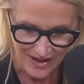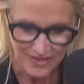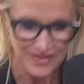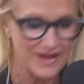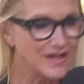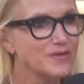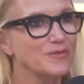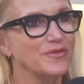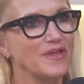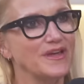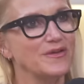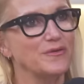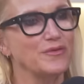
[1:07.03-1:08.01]
Thank you,
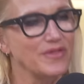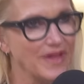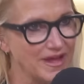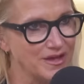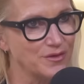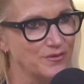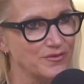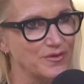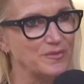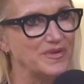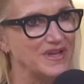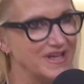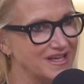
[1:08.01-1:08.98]
thank you, thank you for
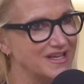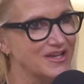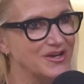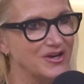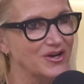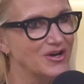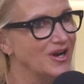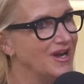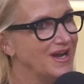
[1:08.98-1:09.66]
being here